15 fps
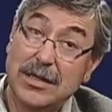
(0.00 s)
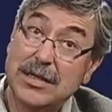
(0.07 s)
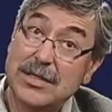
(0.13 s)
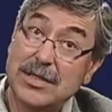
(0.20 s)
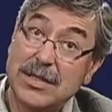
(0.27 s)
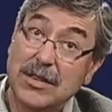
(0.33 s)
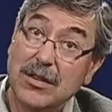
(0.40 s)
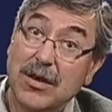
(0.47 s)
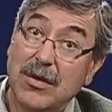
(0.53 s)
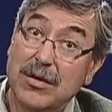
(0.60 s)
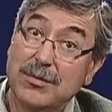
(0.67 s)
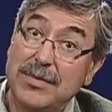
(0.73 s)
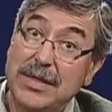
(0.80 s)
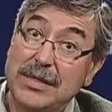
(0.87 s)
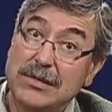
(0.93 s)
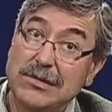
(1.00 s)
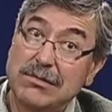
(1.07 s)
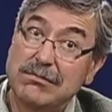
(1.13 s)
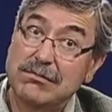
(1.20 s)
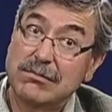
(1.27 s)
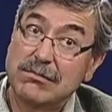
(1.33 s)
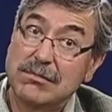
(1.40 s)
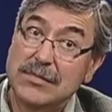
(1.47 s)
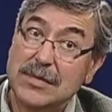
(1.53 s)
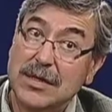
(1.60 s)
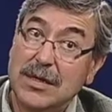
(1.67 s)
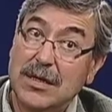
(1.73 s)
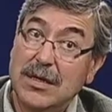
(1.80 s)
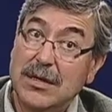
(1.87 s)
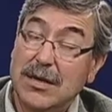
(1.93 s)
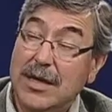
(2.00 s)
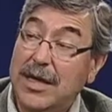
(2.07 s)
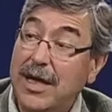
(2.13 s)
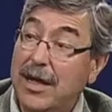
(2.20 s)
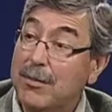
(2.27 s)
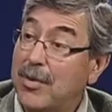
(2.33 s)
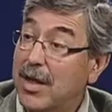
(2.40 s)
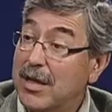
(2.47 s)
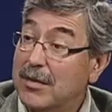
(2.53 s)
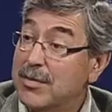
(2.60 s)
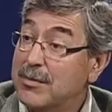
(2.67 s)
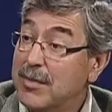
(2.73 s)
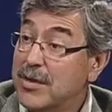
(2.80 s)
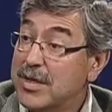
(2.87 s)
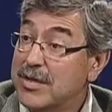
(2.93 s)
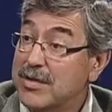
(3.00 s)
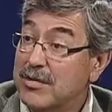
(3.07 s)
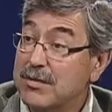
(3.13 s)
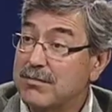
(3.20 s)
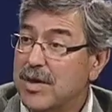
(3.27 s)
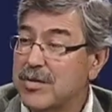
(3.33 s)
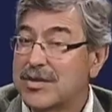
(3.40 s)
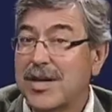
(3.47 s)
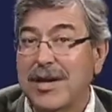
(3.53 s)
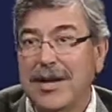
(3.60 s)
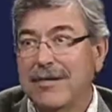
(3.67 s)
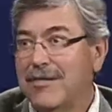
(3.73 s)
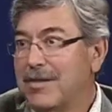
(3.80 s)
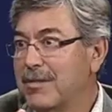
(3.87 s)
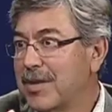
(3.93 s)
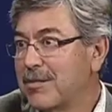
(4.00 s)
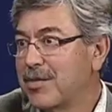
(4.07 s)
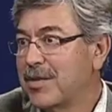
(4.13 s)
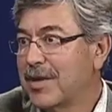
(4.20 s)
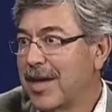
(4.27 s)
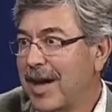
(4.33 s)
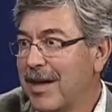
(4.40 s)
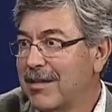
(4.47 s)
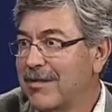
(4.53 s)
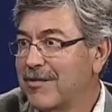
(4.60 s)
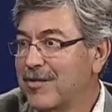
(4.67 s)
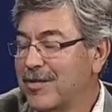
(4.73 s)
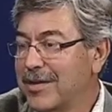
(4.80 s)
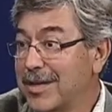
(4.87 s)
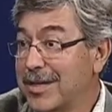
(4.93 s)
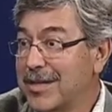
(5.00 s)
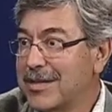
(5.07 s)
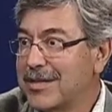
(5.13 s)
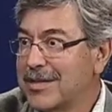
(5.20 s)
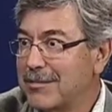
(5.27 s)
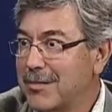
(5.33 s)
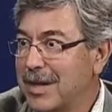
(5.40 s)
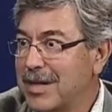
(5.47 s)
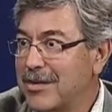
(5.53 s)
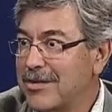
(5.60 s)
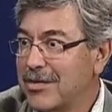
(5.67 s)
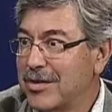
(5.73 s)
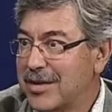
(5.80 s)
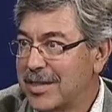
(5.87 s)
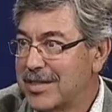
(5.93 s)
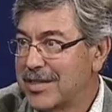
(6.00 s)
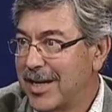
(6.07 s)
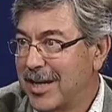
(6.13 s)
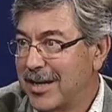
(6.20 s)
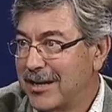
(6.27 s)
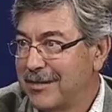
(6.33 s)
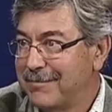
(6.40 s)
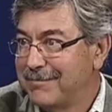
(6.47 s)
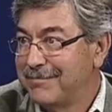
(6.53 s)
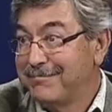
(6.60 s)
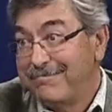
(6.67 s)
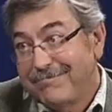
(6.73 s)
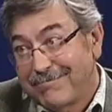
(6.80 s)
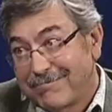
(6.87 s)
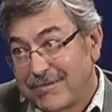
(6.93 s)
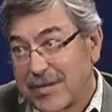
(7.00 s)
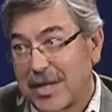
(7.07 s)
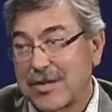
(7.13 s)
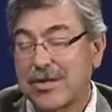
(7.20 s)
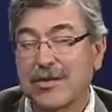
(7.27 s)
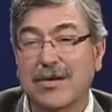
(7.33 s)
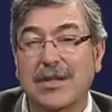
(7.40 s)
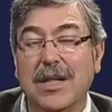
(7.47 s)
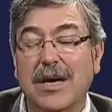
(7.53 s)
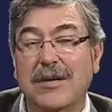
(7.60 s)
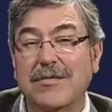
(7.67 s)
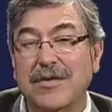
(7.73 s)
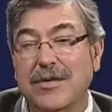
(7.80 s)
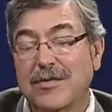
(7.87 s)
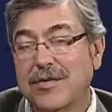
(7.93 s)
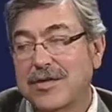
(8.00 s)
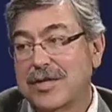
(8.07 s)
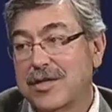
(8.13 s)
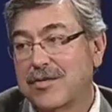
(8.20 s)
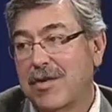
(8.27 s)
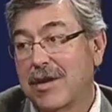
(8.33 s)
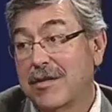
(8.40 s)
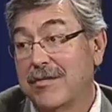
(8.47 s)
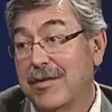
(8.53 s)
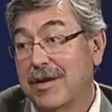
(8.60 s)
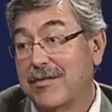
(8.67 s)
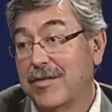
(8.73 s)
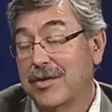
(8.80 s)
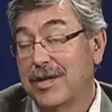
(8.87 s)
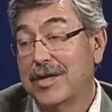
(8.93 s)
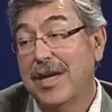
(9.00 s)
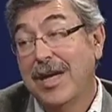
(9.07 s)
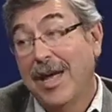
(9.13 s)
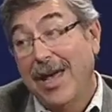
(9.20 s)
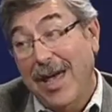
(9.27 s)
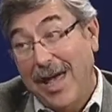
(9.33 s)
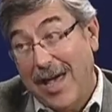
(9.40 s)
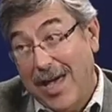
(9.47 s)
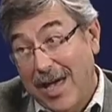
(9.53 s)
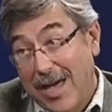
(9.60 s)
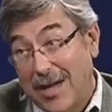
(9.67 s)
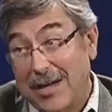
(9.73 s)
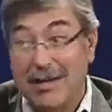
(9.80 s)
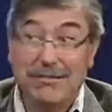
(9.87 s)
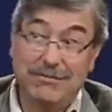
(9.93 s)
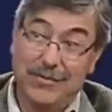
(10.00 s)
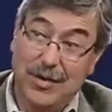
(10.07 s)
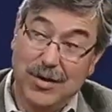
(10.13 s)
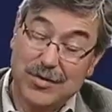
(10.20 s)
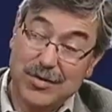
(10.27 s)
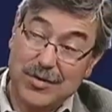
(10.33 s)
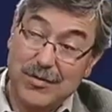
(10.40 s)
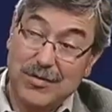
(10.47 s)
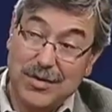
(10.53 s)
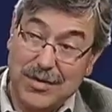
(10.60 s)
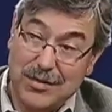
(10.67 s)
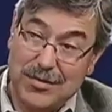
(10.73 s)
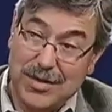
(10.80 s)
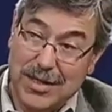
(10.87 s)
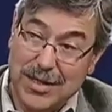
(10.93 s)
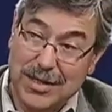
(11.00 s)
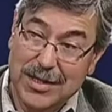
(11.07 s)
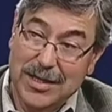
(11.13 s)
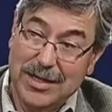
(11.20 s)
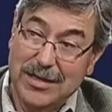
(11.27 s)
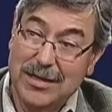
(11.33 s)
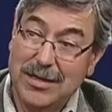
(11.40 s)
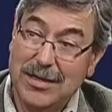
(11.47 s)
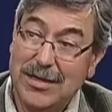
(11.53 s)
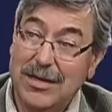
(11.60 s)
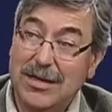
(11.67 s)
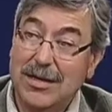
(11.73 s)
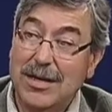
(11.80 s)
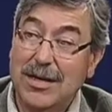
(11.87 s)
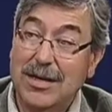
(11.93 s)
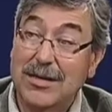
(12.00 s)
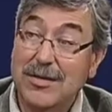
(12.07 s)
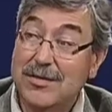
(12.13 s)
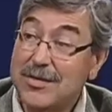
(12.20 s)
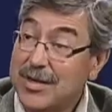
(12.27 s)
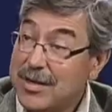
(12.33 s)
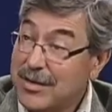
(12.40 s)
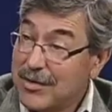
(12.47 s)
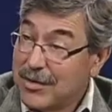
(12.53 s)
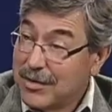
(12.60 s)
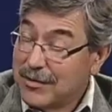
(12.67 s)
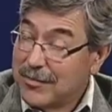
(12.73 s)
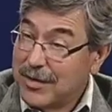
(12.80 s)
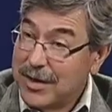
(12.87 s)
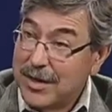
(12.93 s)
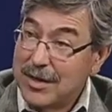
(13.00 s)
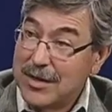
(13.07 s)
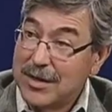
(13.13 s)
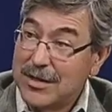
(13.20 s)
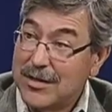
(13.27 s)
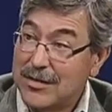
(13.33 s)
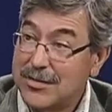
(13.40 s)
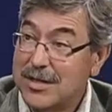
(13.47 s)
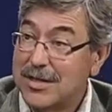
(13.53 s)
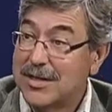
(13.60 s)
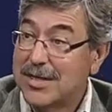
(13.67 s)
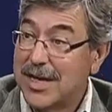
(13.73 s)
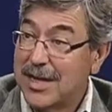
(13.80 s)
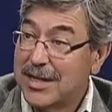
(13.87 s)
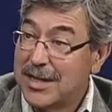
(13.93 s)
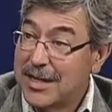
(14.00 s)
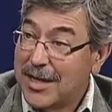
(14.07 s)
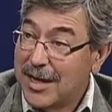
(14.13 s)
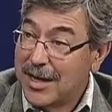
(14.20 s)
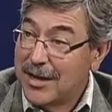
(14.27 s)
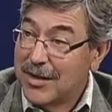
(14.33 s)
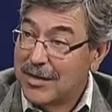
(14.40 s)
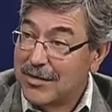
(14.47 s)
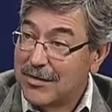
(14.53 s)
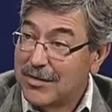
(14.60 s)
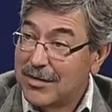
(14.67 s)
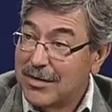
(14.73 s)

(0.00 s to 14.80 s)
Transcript: say Long Beach, Cal Poly Pomona. So at most, remember, California is a minority state. So a lot of universities qualify for it, and also UCLA, UC Irvine, UC San Diego,